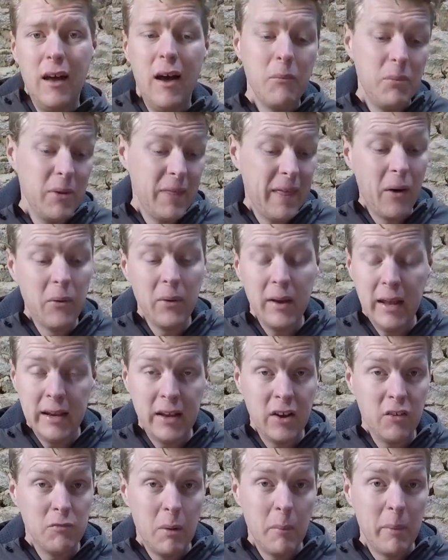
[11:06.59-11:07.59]
without getting
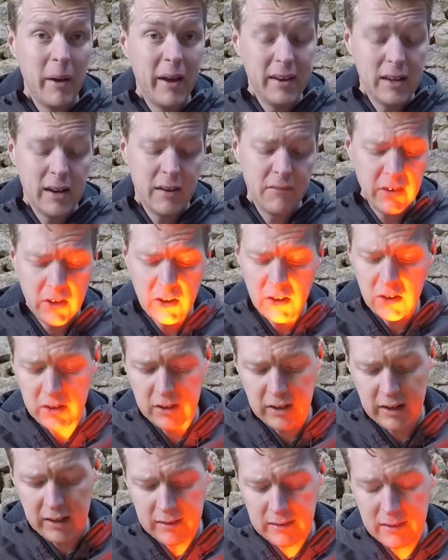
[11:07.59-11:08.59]
off my bike and having a look
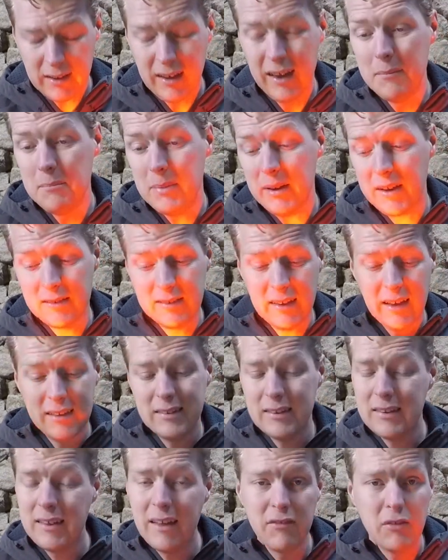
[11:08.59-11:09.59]
at it. And because it has
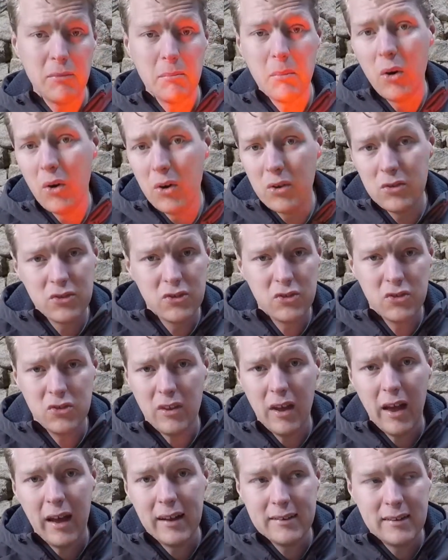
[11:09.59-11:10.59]
11 modes,
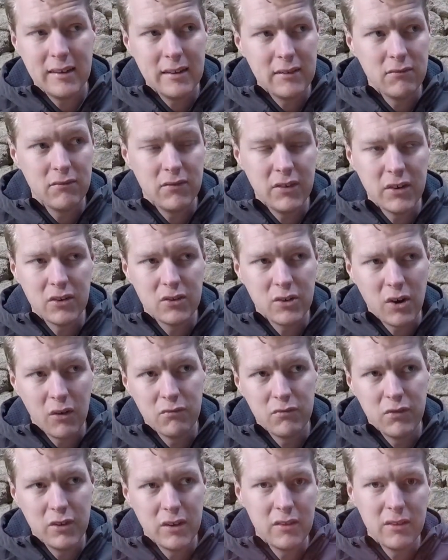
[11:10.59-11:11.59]
I didn't feel
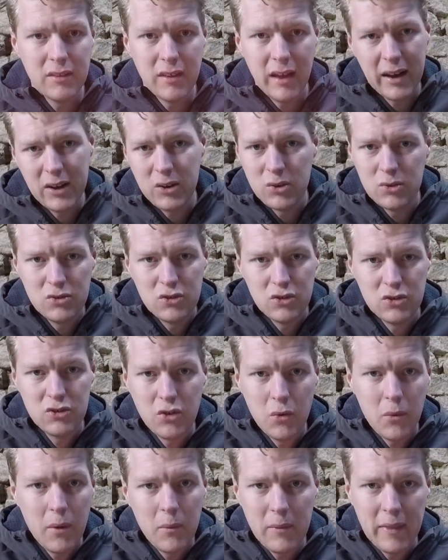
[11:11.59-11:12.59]
confident that I could just
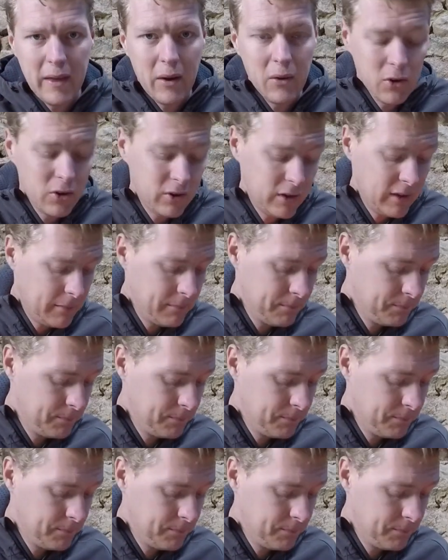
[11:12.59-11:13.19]
do it without looking.